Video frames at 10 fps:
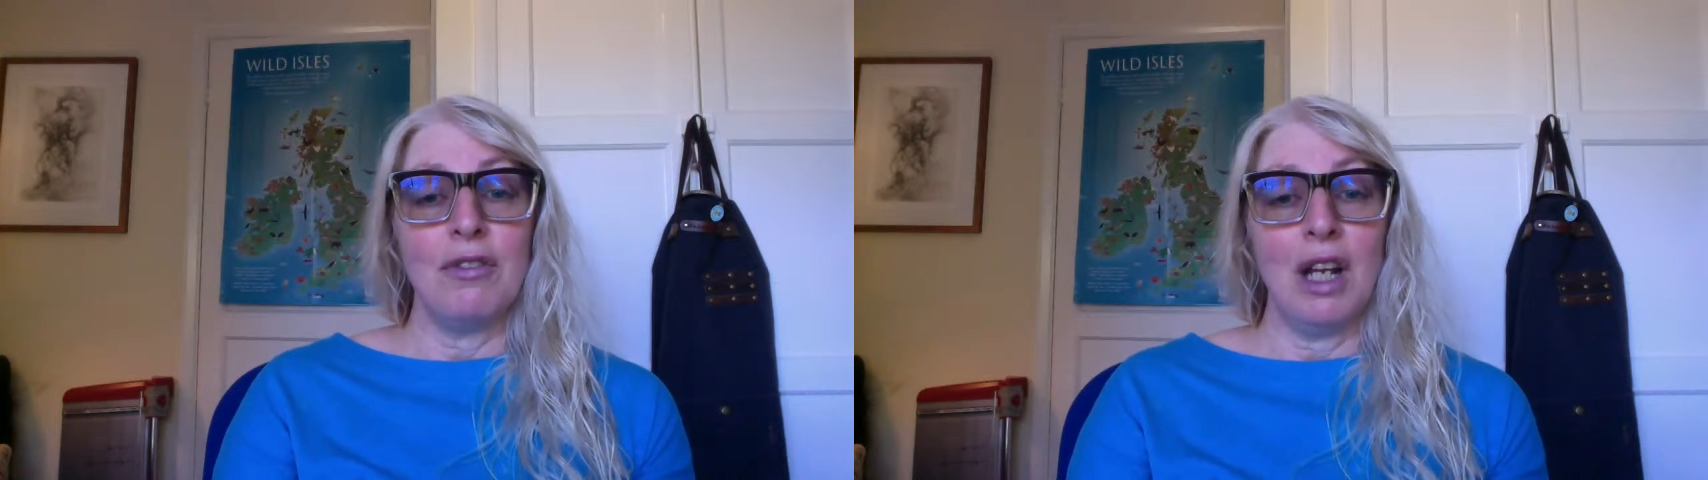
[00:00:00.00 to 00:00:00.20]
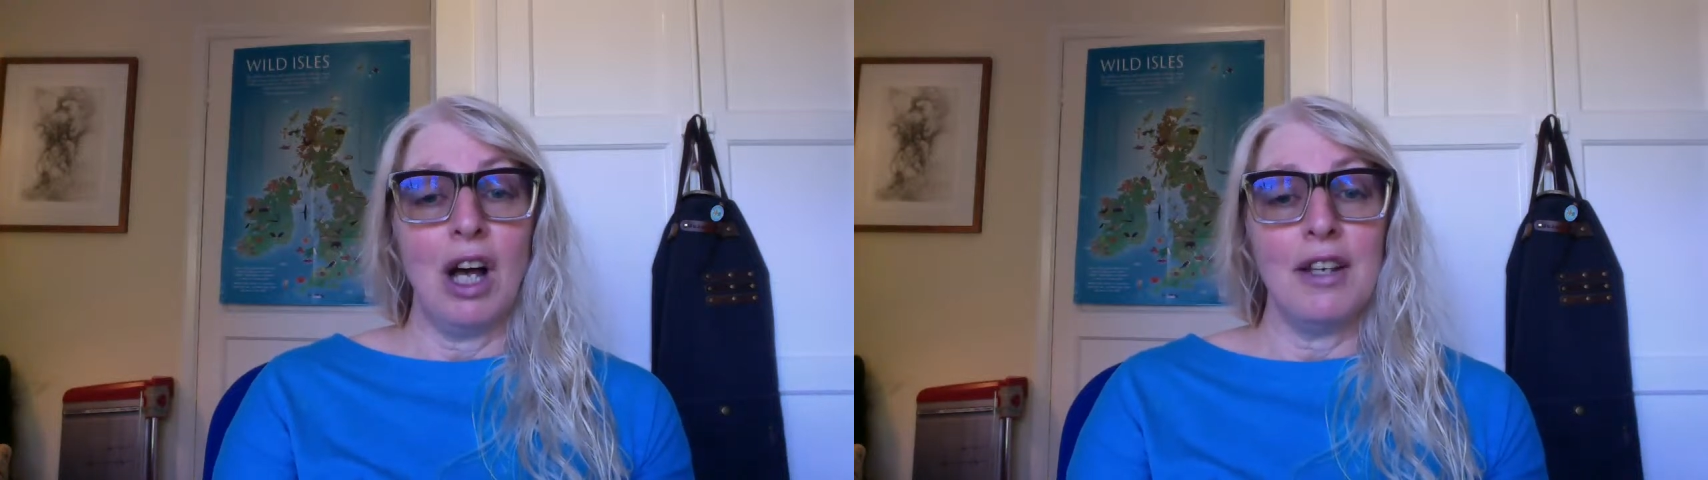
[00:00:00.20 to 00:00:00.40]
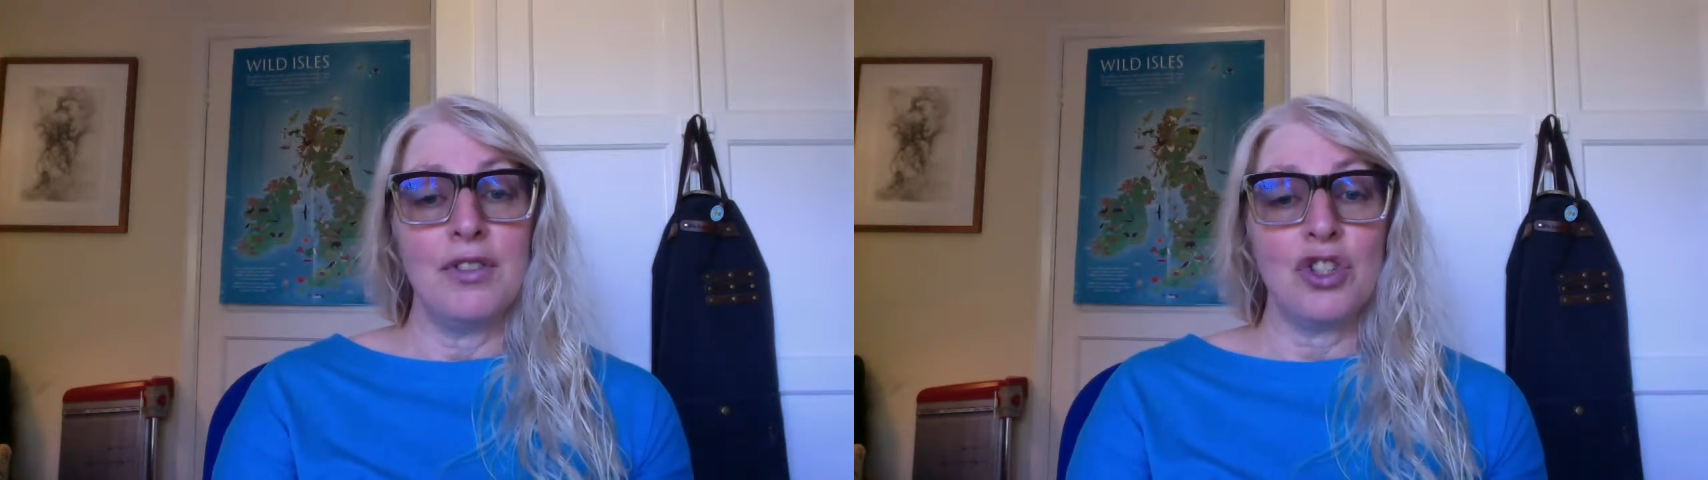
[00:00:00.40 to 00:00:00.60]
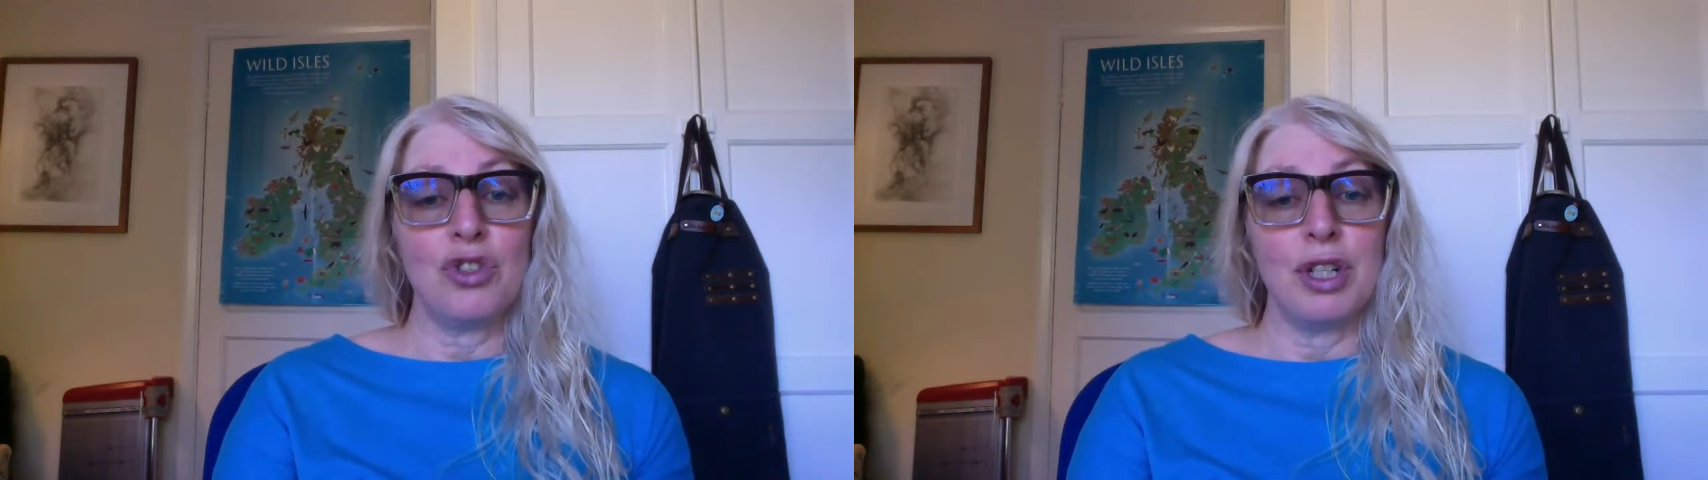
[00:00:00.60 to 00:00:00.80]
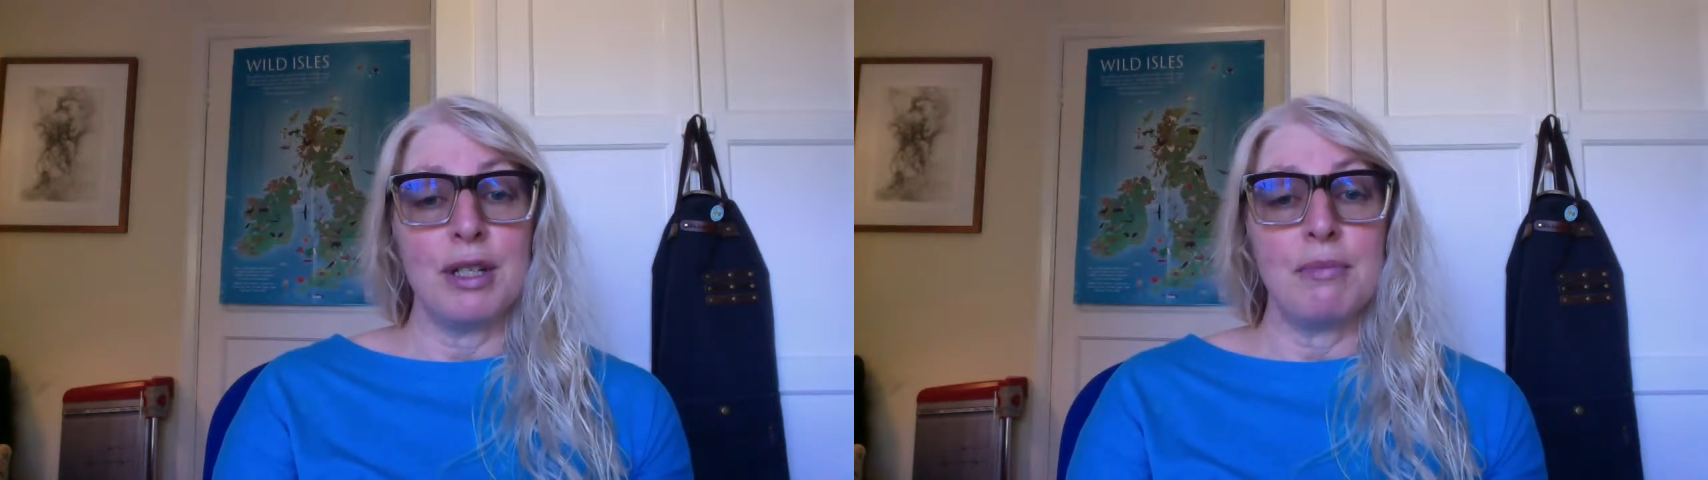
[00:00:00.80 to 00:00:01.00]
live
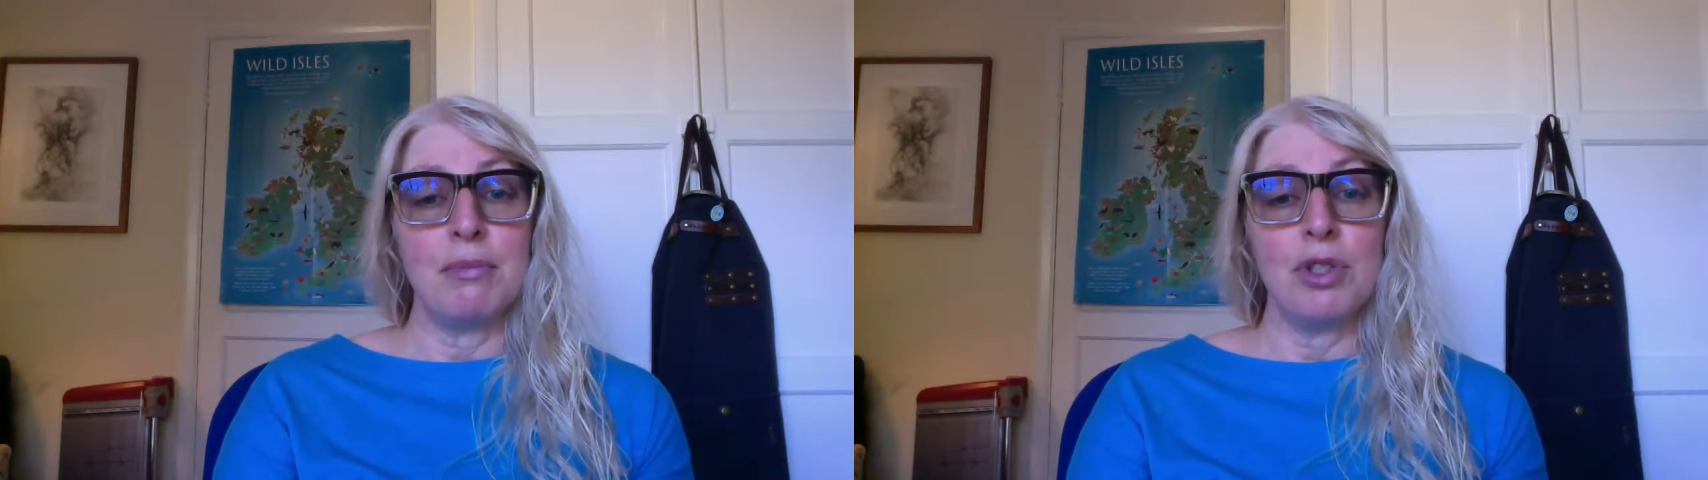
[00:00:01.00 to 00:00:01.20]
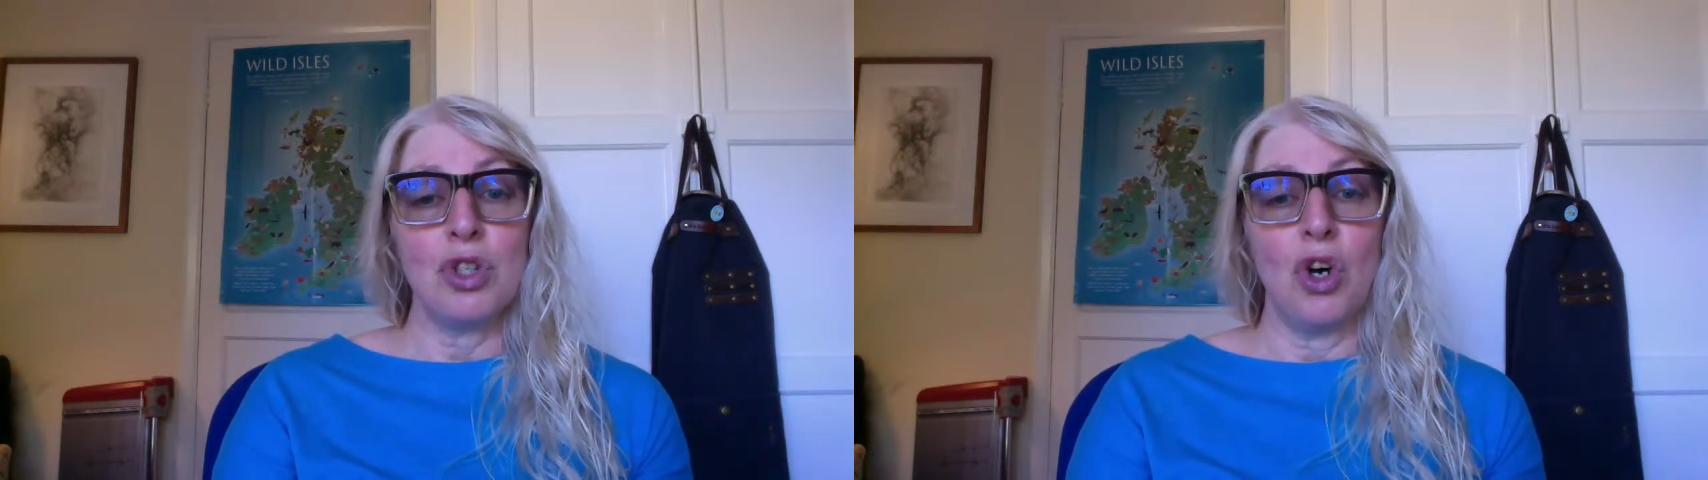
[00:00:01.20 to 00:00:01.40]
streams